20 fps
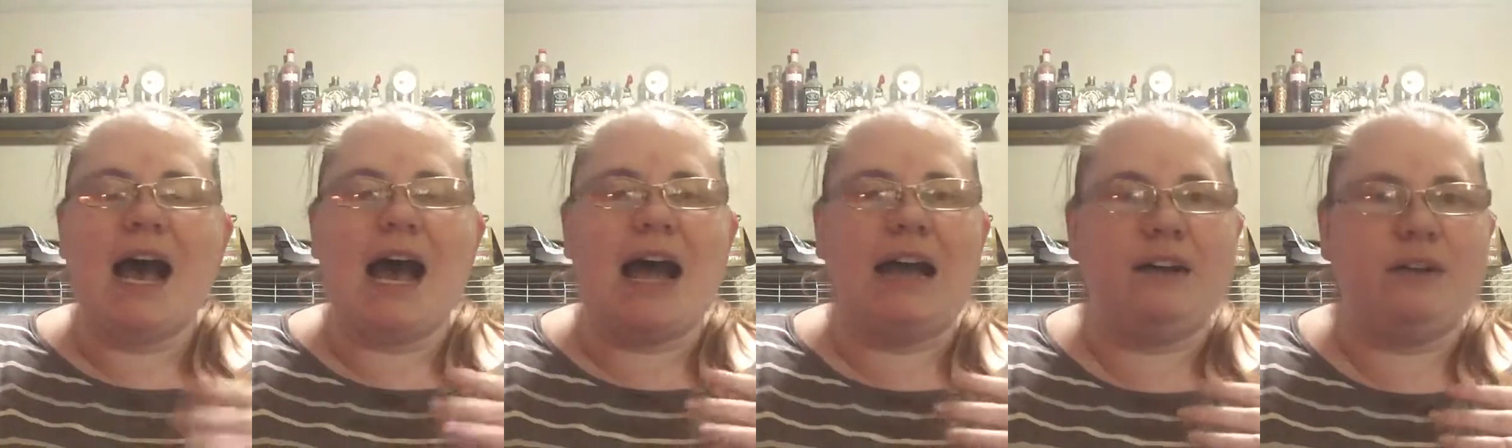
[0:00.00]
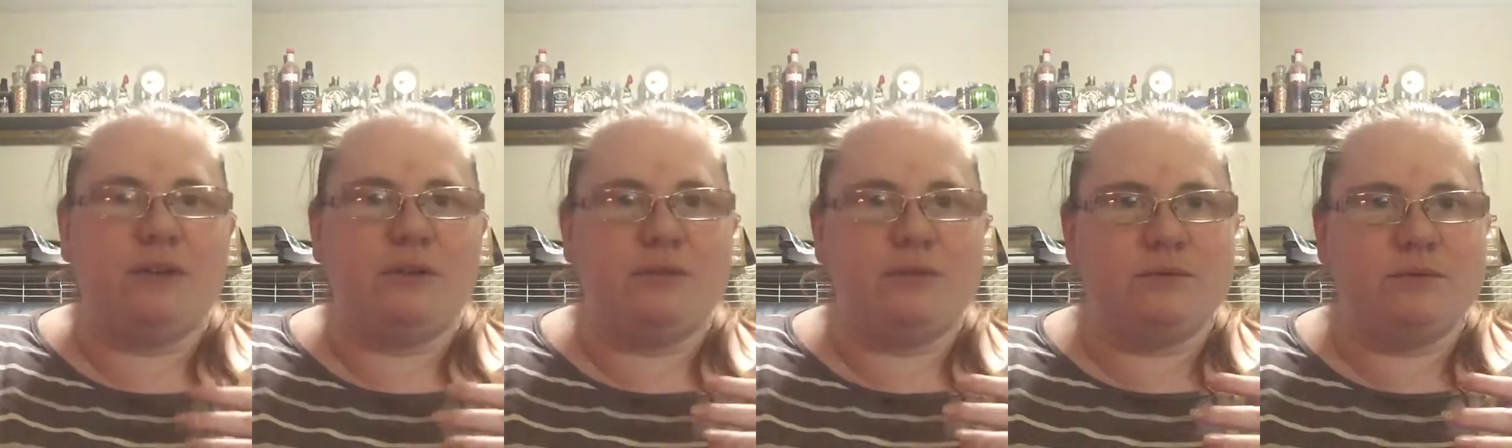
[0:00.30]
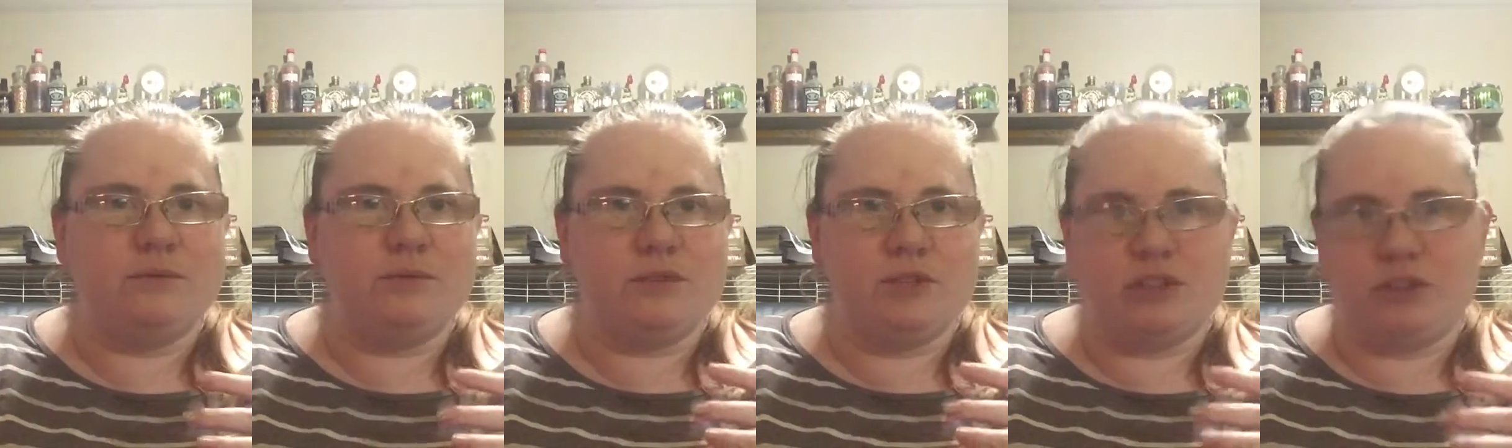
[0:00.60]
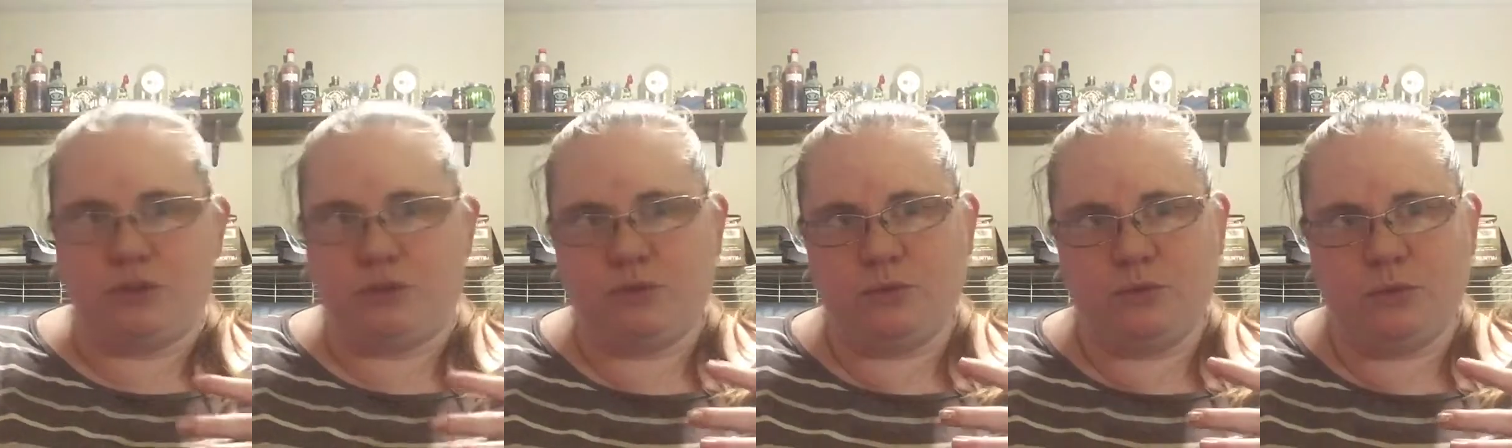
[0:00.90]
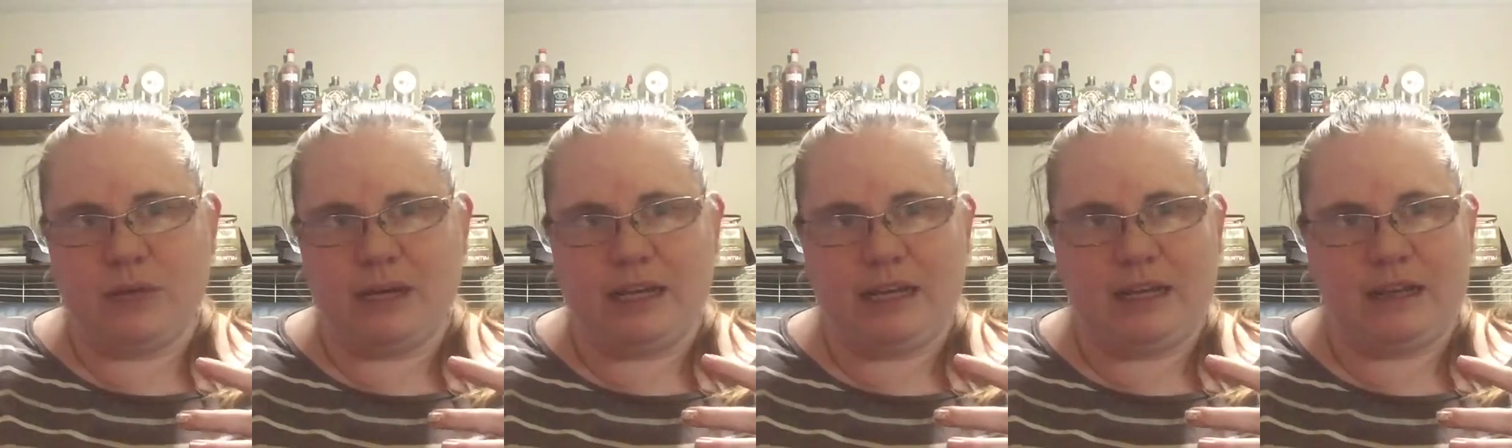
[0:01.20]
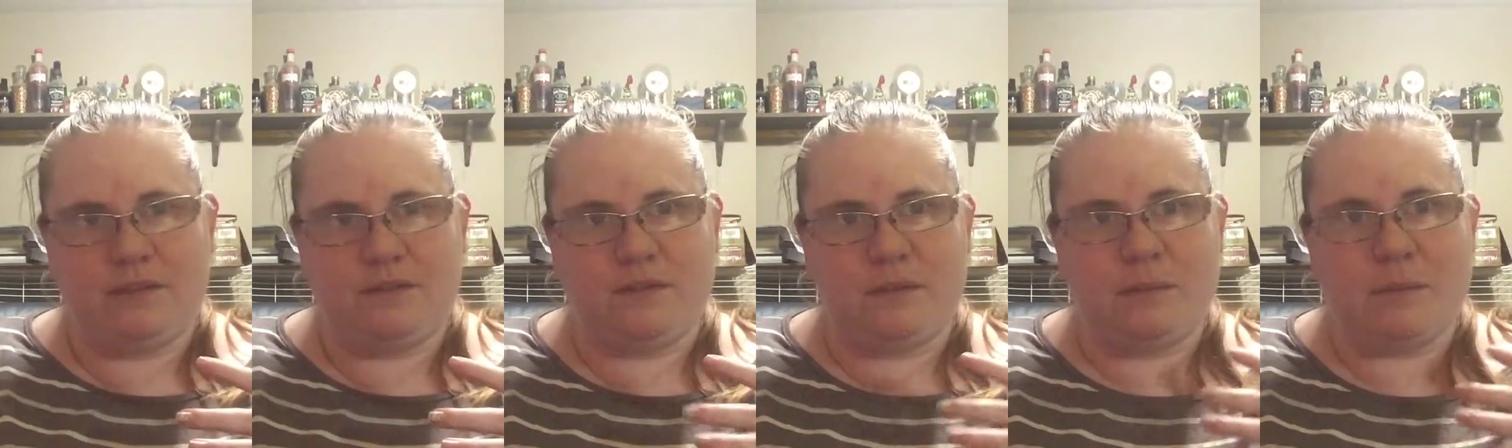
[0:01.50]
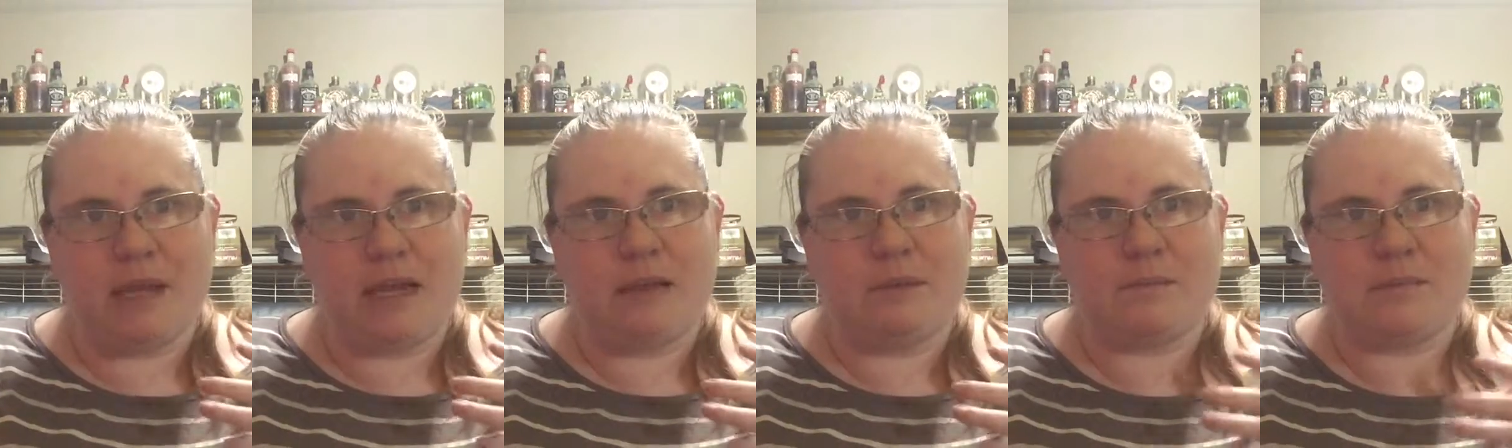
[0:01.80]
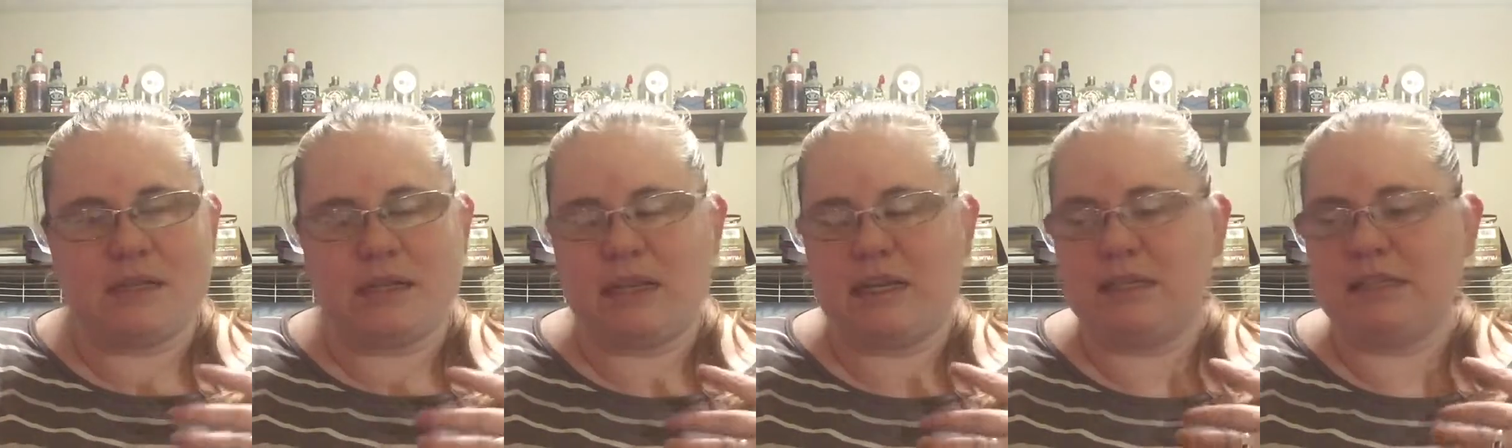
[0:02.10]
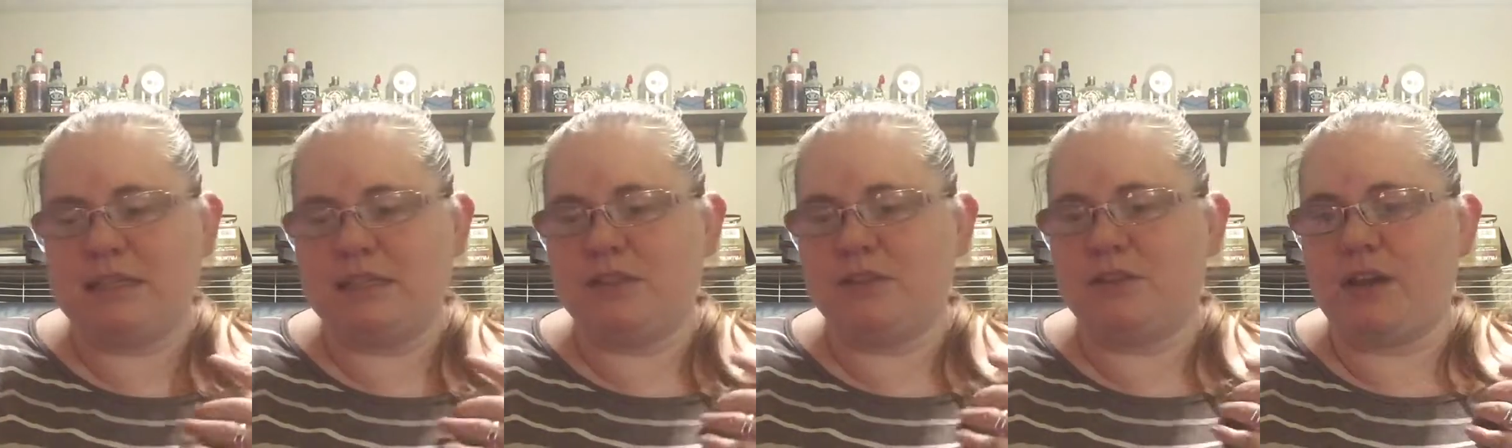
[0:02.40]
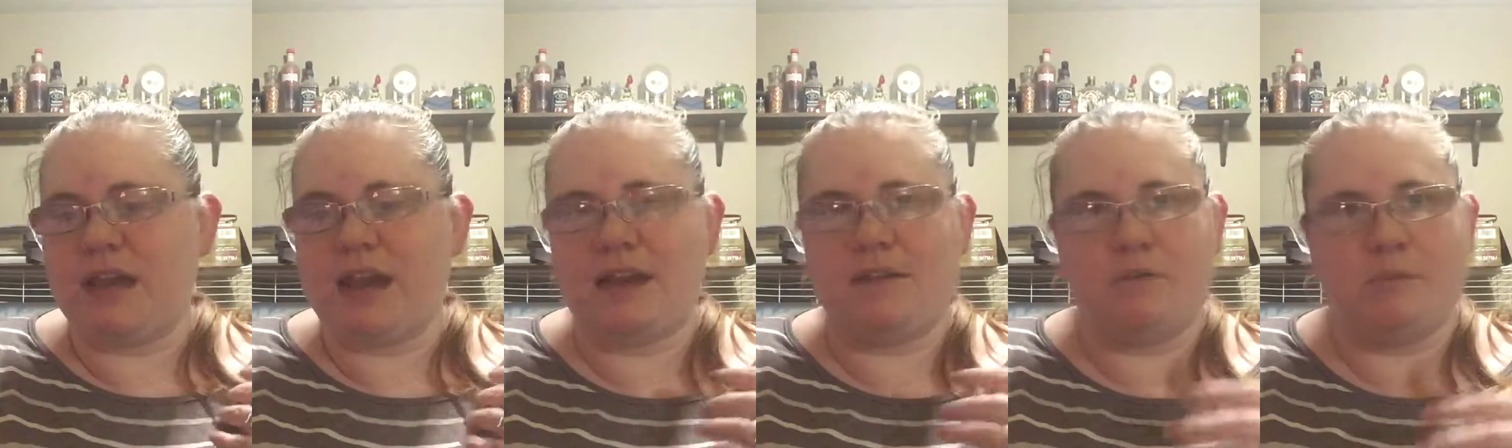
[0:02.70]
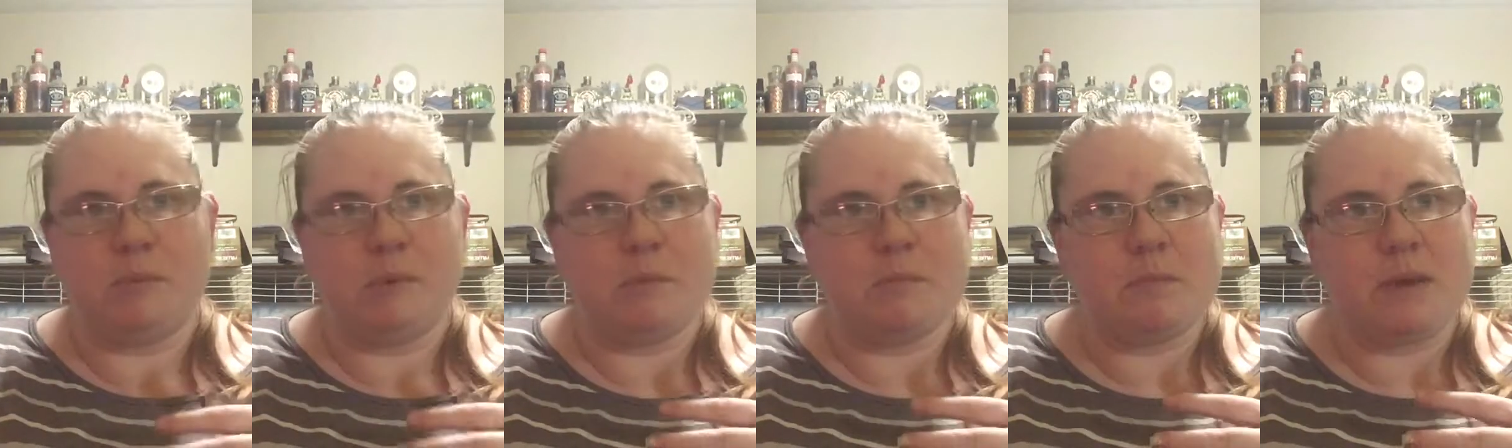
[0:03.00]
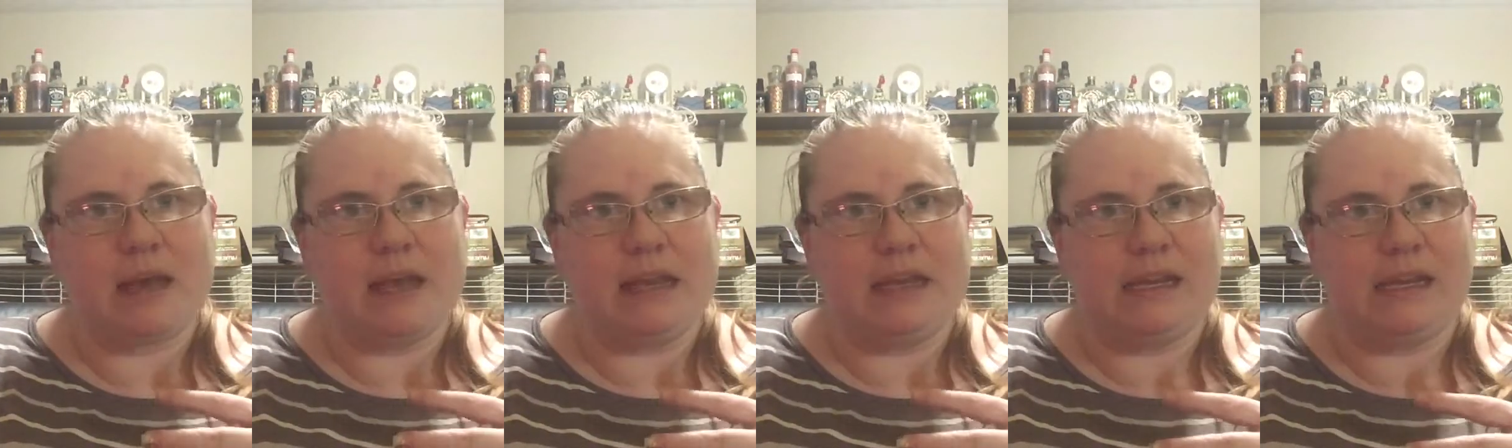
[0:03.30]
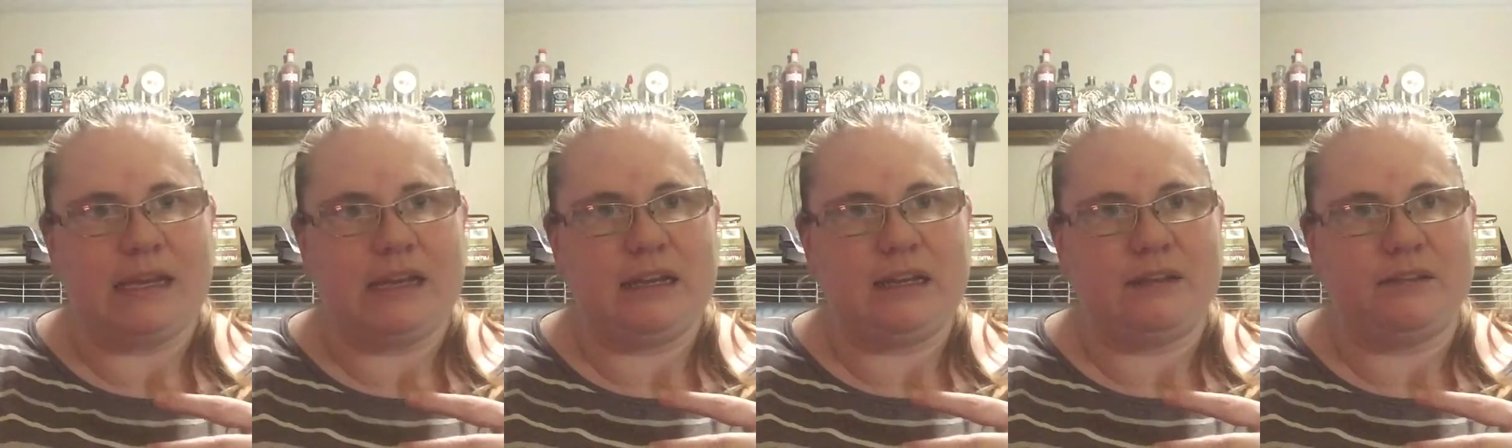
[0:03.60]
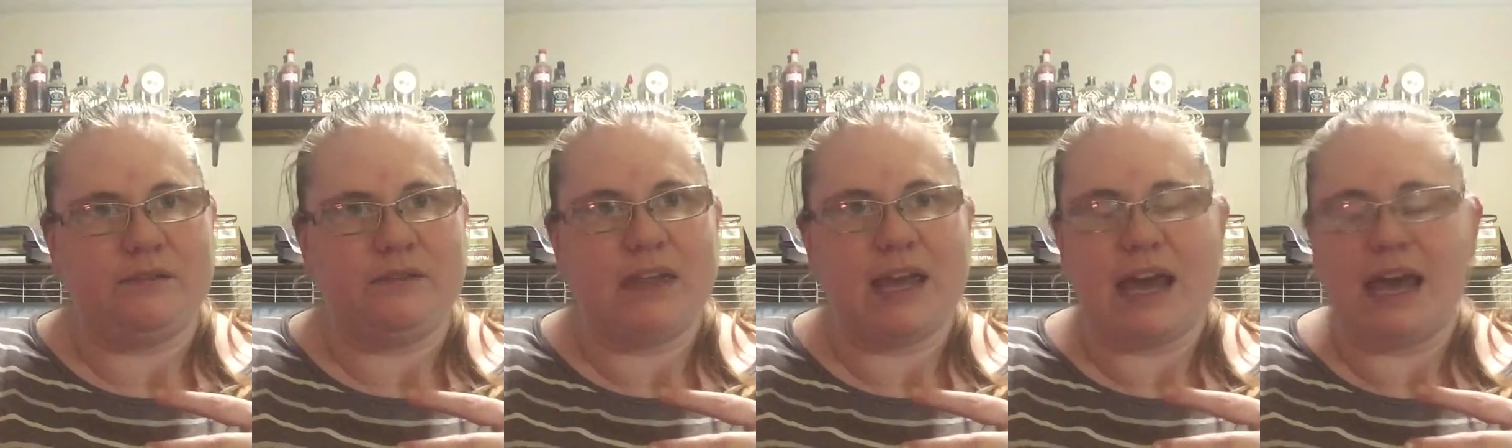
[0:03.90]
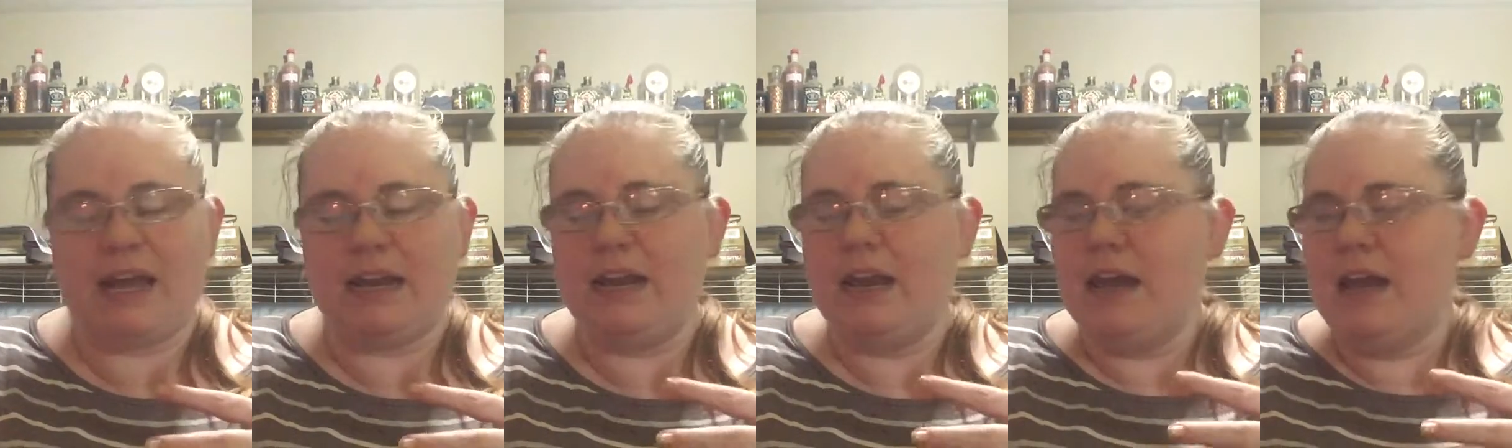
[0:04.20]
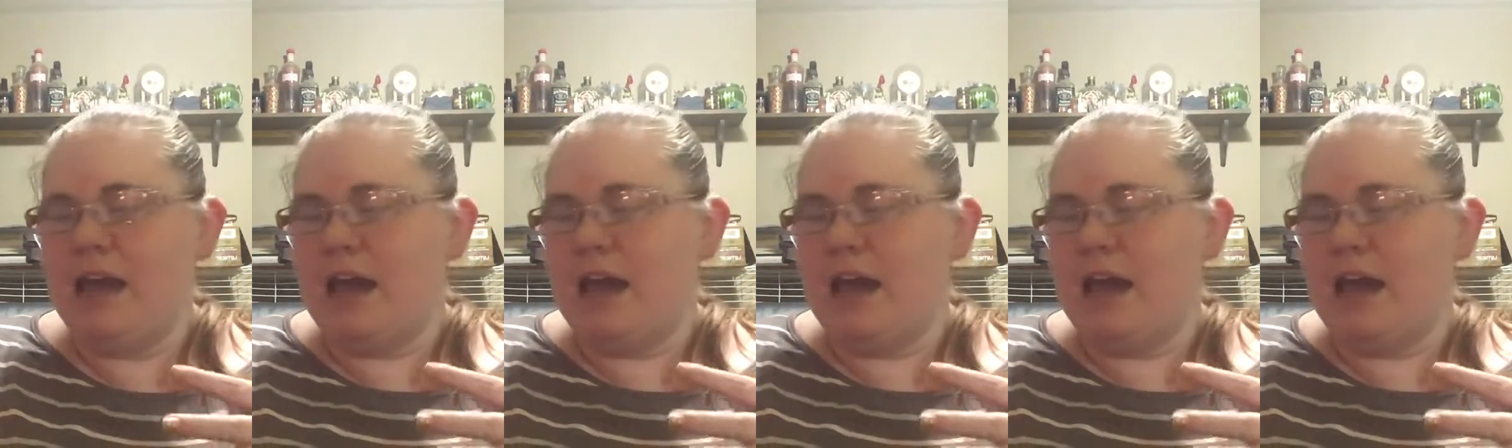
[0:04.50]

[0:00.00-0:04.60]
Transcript: I don't do any of the makeup collecting, so I haven't been buying any of that.